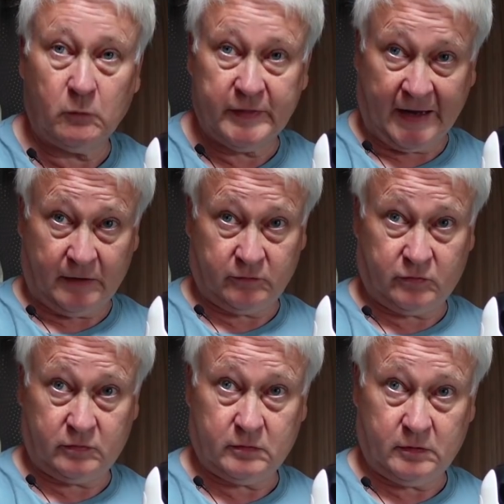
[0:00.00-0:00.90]

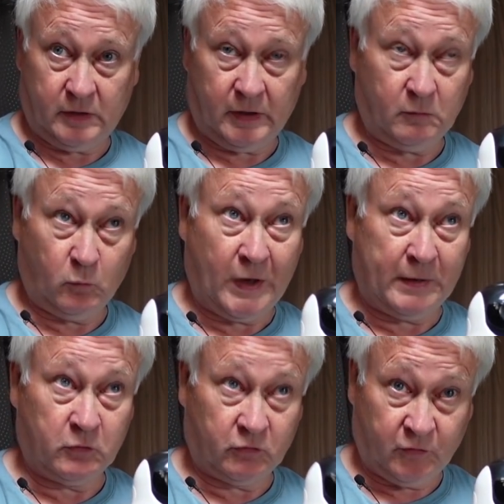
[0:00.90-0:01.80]
without, when
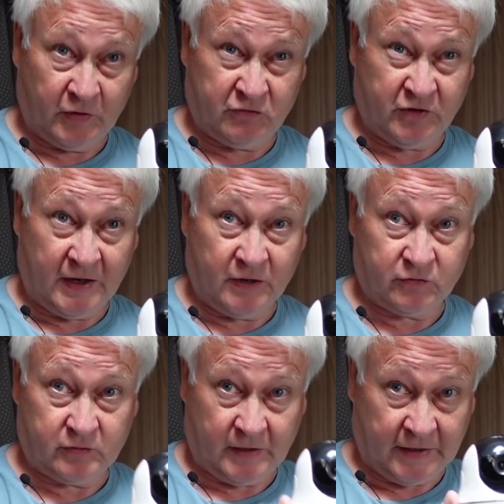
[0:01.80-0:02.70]
it was fully
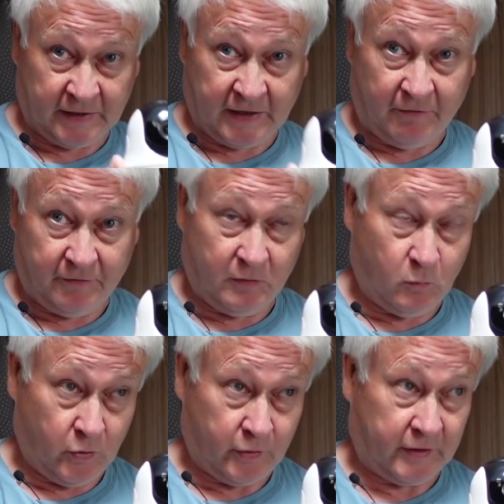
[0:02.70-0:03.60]
charged, and it carried on
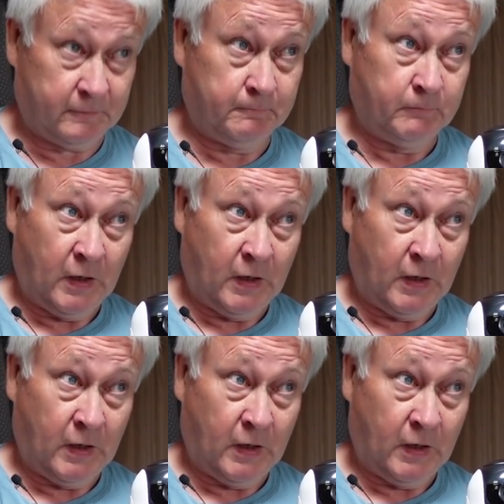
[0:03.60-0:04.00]
working.